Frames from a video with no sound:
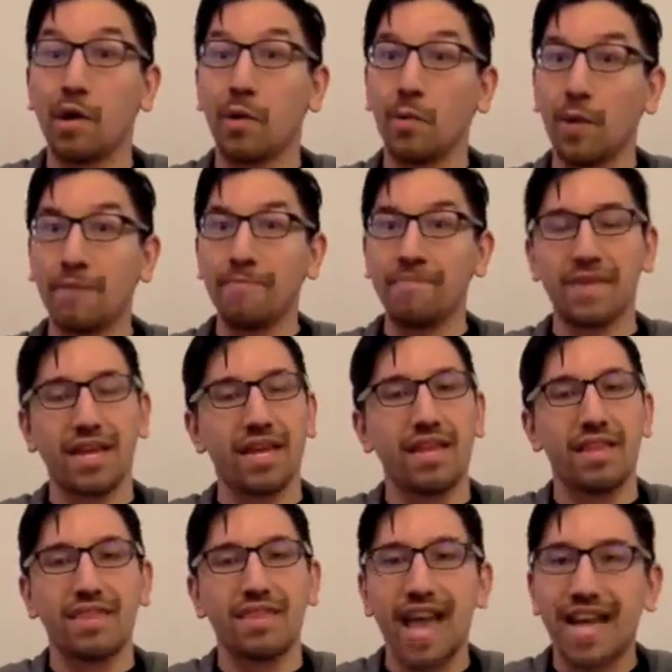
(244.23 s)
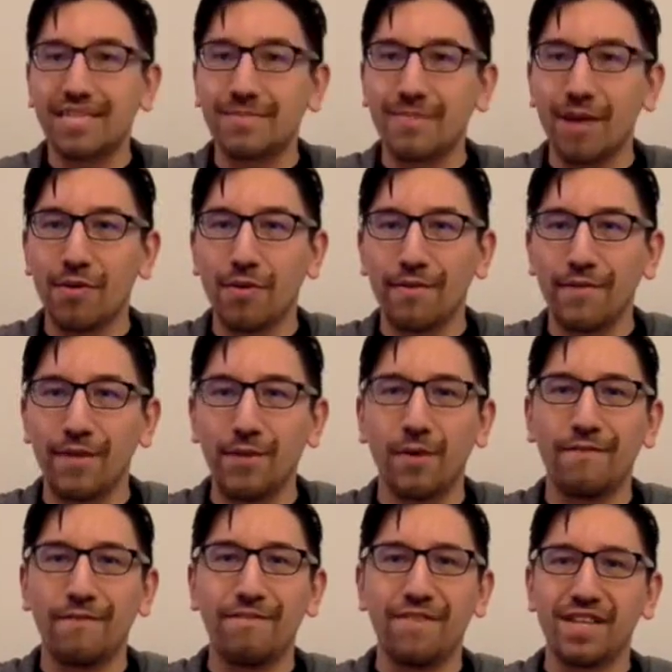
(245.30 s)
Well, that's my review
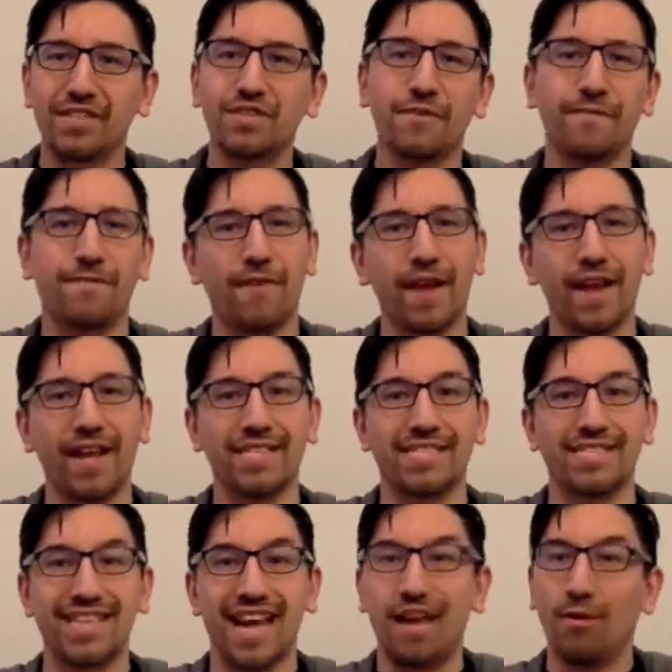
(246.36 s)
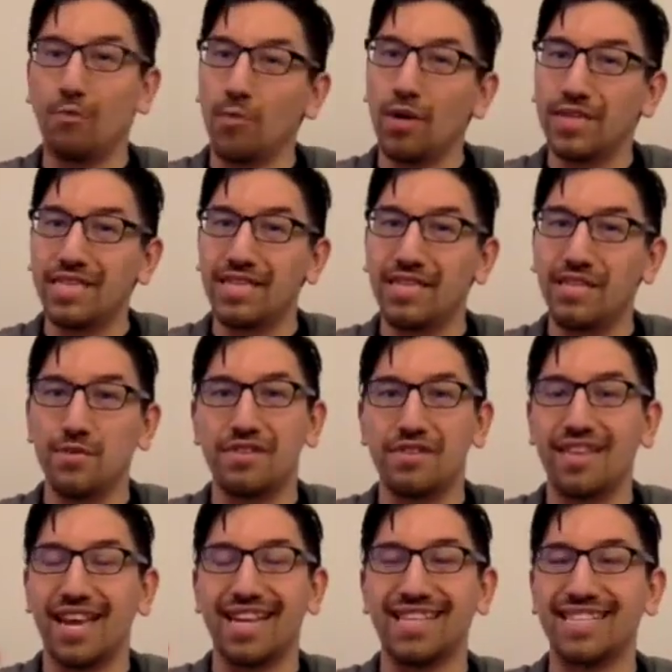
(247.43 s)
of Victor Frankenstein. What did you
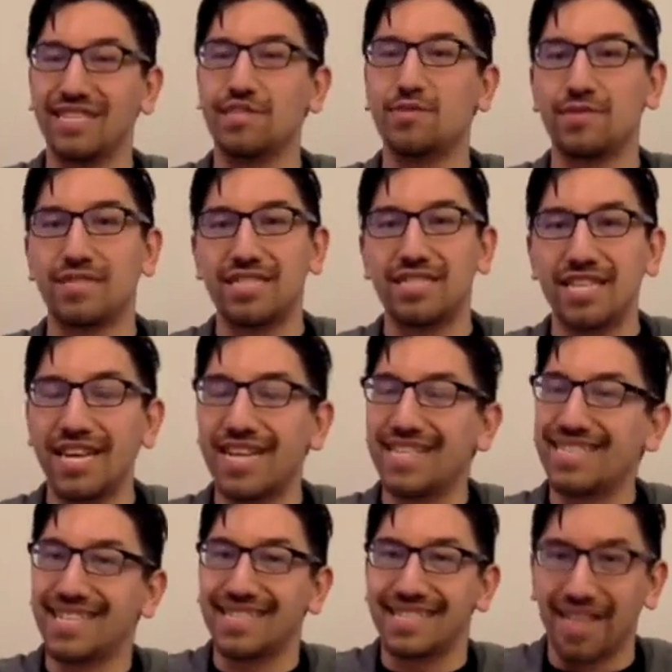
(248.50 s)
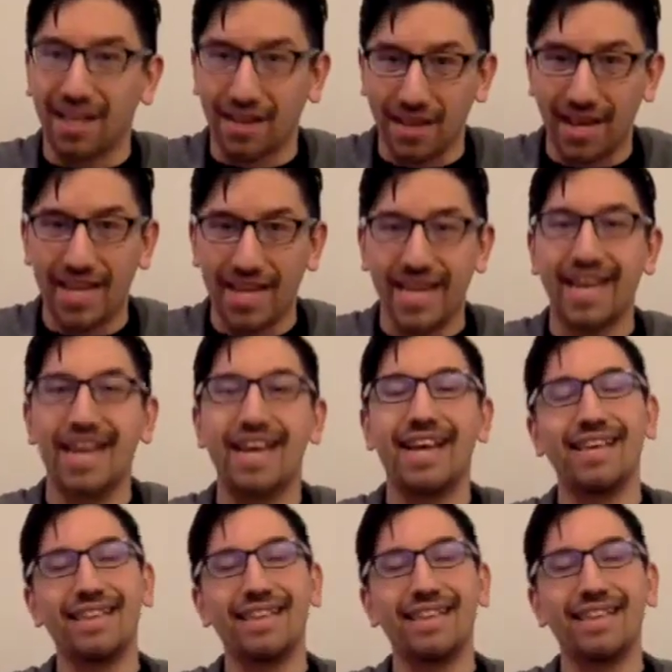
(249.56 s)
think? Did you see it? Did you like it?